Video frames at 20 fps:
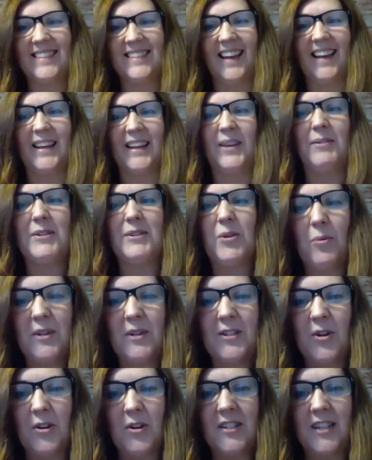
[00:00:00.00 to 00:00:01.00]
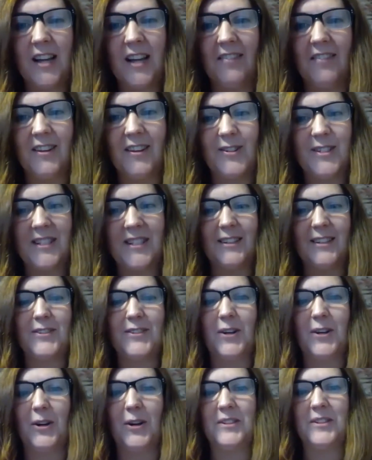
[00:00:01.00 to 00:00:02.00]
Thank you. It's always good to have those little
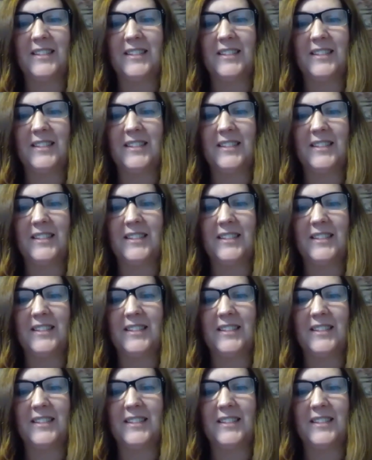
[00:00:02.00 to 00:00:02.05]
jolts.